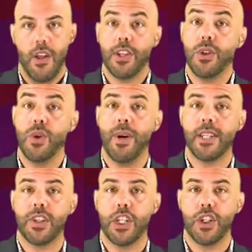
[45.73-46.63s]
The 2 to 1
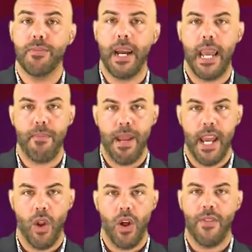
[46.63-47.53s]
decision by a
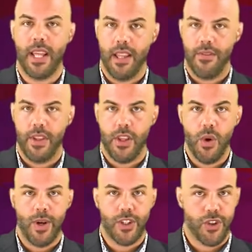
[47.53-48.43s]
panel of the 11th
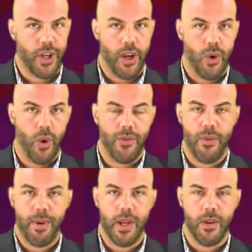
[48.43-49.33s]
U.S. Circuit Court of
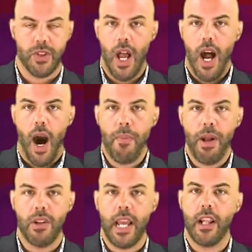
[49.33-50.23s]
Appeals
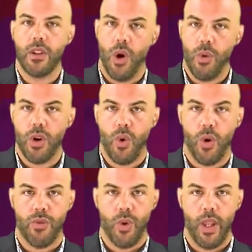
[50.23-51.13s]
upheld a lower
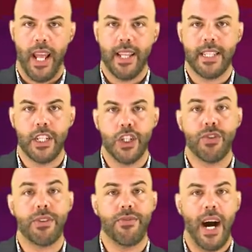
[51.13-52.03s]
court ruling that the
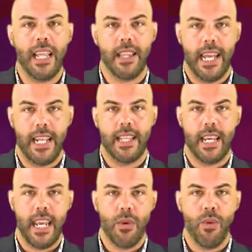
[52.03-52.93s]
district violated
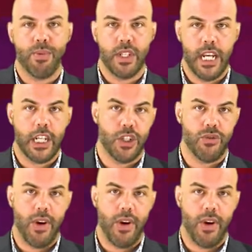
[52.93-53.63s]
the equal protection